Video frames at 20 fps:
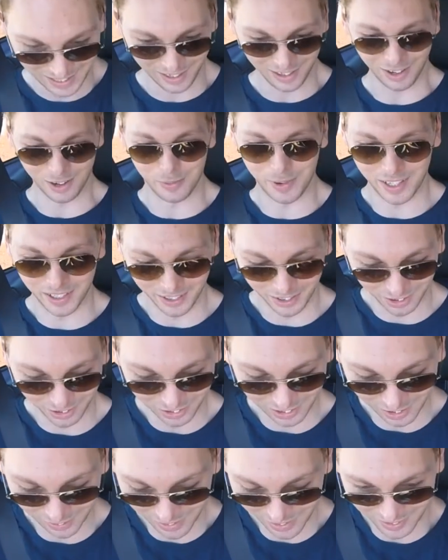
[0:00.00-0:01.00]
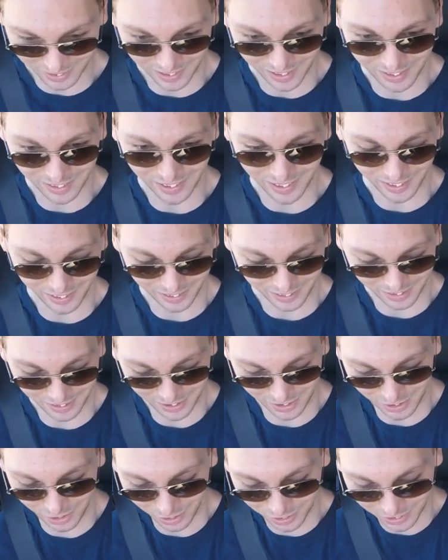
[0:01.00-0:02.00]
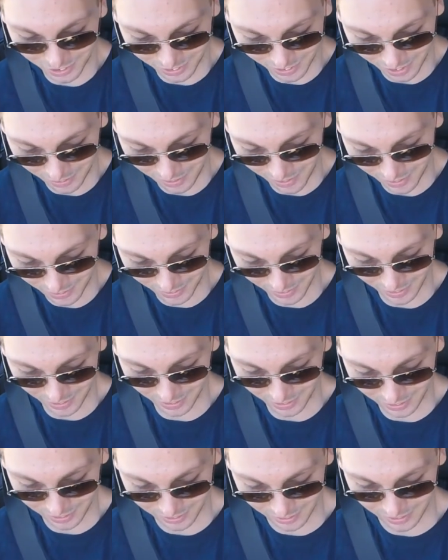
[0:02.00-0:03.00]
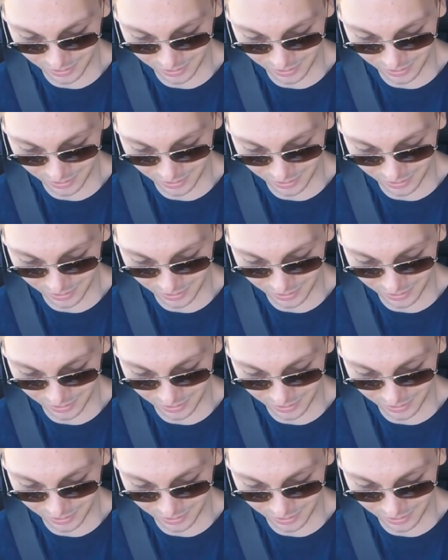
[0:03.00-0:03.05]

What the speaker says: Oh man, you gotta love that sound though. You've got to love that sound.